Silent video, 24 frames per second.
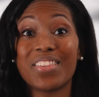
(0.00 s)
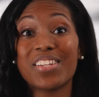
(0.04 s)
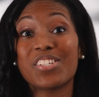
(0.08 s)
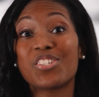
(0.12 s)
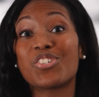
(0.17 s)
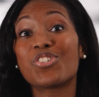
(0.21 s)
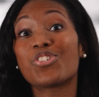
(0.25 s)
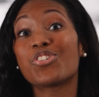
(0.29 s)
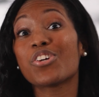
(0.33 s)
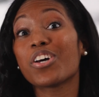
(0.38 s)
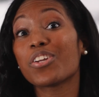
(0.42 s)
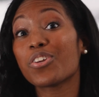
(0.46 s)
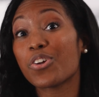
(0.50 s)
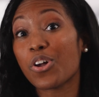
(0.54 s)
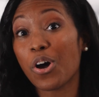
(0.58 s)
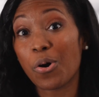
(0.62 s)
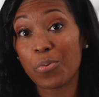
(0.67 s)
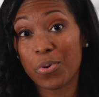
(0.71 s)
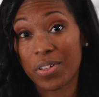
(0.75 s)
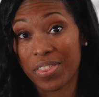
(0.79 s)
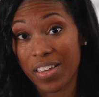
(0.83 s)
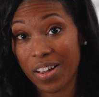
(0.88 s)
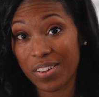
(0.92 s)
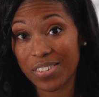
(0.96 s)
This should
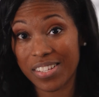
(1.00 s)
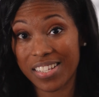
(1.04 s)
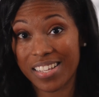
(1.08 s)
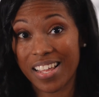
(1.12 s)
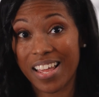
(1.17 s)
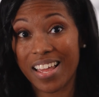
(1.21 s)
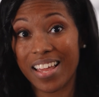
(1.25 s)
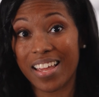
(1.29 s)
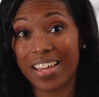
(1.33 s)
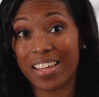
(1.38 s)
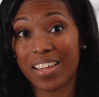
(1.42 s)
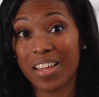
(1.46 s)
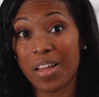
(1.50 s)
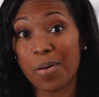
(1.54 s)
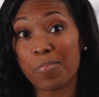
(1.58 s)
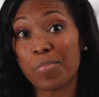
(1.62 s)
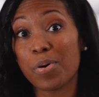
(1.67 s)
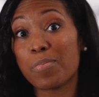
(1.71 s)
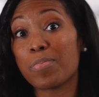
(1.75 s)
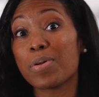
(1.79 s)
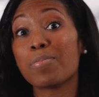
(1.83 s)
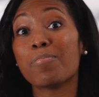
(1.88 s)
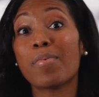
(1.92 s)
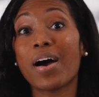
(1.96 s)
go without saying,
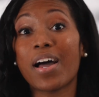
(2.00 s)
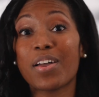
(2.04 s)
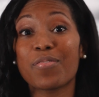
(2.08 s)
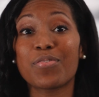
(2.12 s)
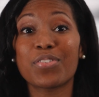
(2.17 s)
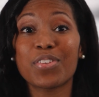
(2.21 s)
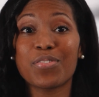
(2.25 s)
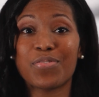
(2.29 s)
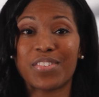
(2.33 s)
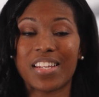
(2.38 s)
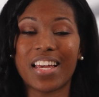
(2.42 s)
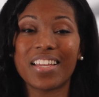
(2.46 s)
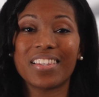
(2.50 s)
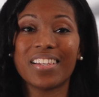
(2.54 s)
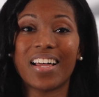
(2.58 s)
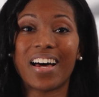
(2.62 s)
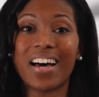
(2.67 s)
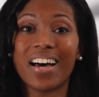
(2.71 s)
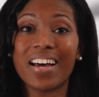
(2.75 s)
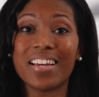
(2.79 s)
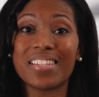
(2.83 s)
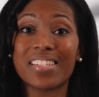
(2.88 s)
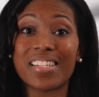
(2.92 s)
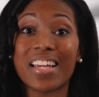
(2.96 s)
but be mindful of
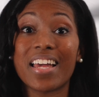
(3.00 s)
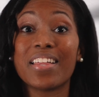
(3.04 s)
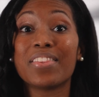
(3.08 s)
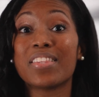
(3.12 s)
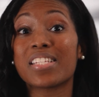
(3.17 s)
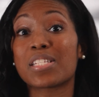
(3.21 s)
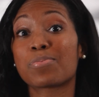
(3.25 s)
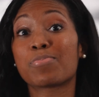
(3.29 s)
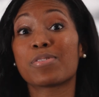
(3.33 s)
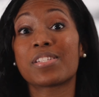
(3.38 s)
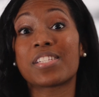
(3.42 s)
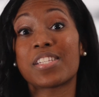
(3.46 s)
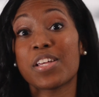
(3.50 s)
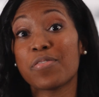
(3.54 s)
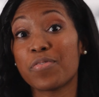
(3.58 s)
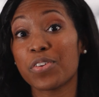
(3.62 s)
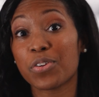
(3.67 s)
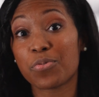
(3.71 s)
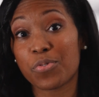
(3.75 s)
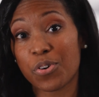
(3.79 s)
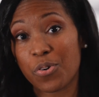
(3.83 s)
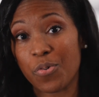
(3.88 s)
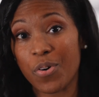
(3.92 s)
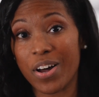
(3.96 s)
deadlines and the
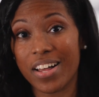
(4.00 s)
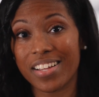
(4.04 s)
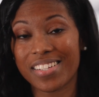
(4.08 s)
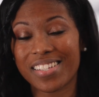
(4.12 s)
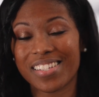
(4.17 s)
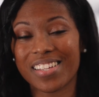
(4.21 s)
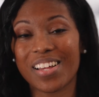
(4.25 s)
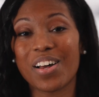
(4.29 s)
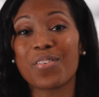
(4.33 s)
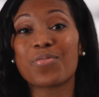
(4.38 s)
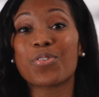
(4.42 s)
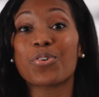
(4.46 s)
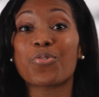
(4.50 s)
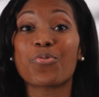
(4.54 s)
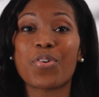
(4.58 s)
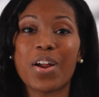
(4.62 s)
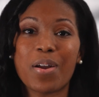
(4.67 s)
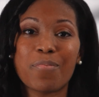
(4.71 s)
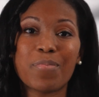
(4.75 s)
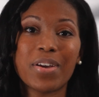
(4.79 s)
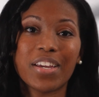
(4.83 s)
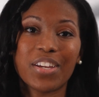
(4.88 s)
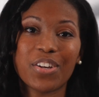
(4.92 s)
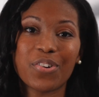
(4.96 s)
specific requests of the
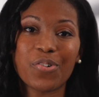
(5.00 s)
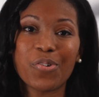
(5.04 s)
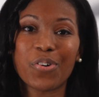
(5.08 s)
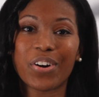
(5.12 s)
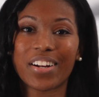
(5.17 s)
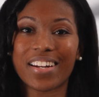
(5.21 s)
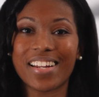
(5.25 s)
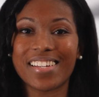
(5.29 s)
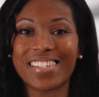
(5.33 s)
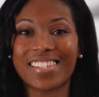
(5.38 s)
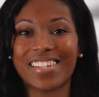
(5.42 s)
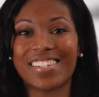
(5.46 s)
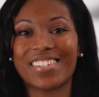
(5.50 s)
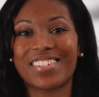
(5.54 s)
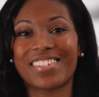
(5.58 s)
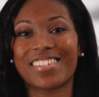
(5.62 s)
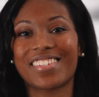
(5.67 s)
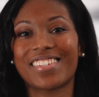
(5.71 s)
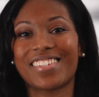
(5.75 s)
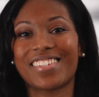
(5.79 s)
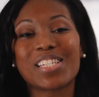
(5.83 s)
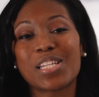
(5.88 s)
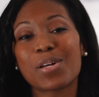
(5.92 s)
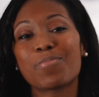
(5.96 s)
grant-making organization.
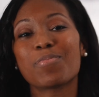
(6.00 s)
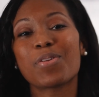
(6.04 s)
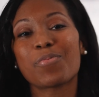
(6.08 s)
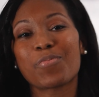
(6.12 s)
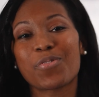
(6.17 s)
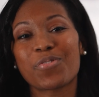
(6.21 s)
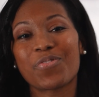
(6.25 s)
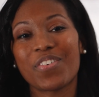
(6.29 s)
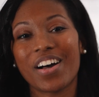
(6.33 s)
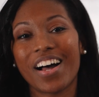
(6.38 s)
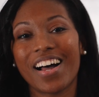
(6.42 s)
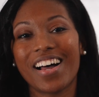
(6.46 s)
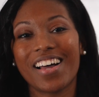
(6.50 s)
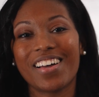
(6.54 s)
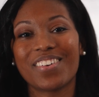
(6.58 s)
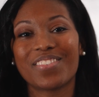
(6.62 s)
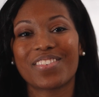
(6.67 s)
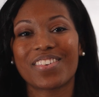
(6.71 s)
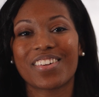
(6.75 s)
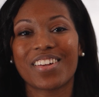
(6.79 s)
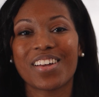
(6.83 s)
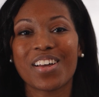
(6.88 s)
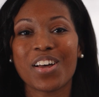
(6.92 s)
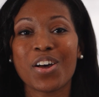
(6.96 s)
Tip number 5,
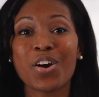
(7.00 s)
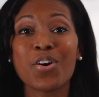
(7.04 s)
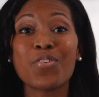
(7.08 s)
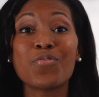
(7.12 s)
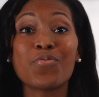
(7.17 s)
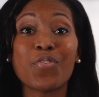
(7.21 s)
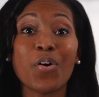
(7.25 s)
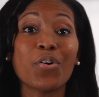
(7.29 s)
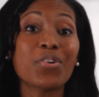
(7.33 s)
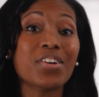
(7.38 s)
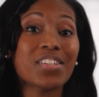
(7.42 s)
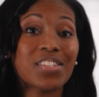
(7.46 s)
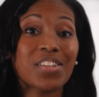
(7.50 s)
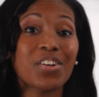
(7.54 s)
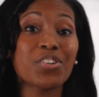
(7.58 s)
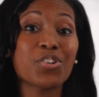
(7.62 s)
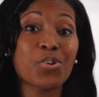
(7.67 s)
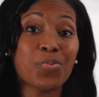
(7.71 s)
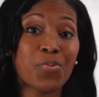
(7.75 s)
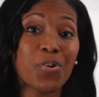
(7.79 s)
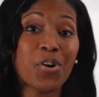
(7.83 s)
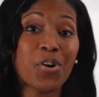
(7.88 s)
focus on your